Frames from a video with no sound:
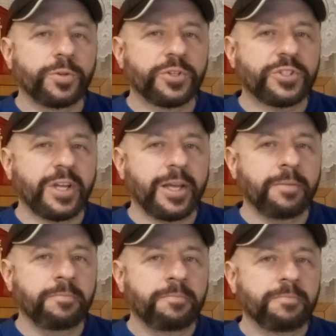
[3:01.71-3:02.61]
the
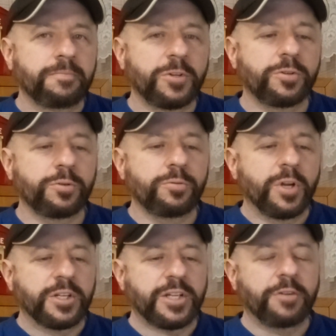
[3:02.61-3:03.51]
same, you do
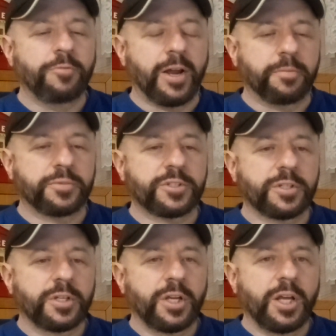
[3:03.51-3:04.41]
10
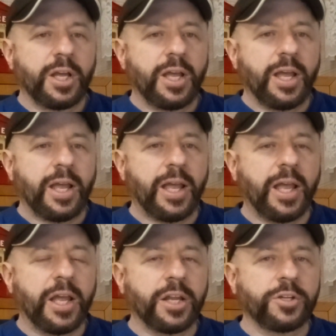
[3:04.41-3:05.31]
reps,
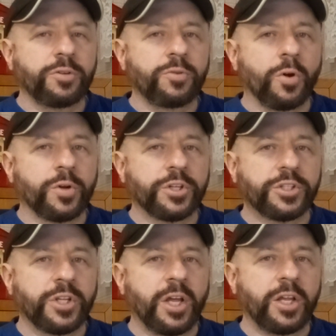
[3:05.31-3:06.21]
and you
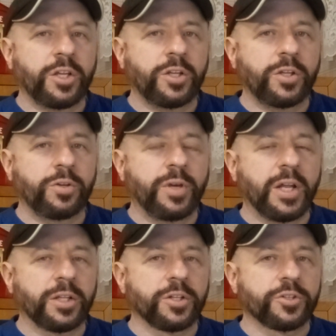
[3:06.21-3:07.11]
notice that you
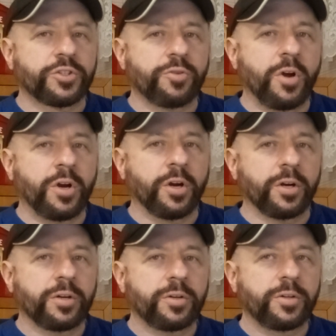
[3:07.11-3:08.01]
get a little
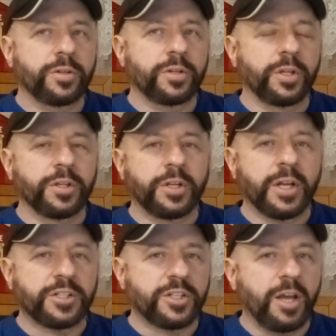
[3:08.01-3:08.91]
stronger. The, the
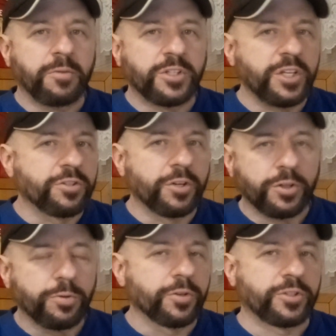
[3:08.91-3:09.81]
next time it's easier to
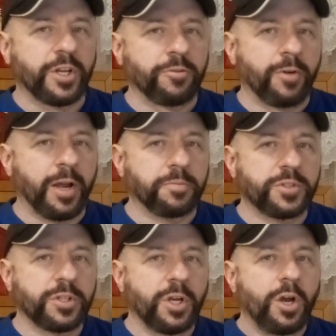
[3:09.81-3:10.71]
do those 10
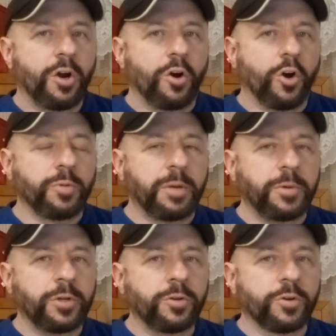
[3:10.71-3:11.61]
reps. Or
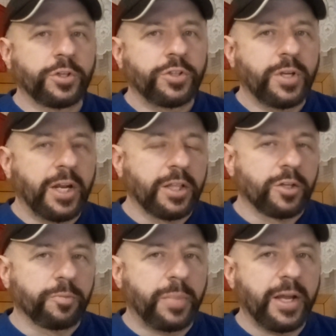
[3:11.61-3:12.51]
maybe you notice you're getting a
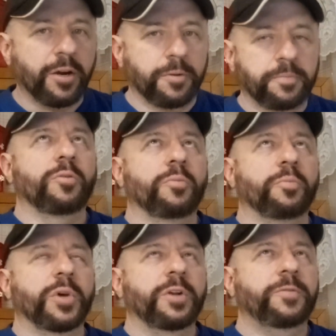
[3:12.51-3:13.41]
little bigger.
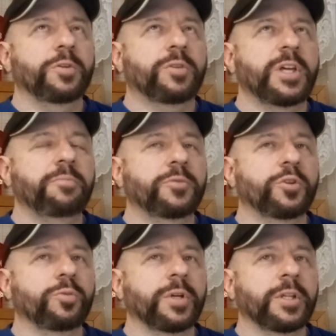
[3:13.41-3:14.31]
But if you keep
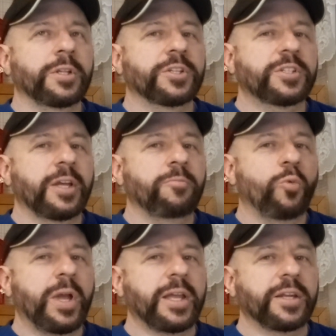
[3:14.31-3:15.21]
doing the same
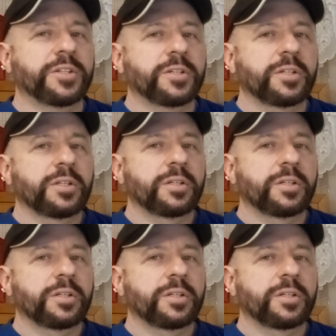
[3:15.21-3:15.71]
weight,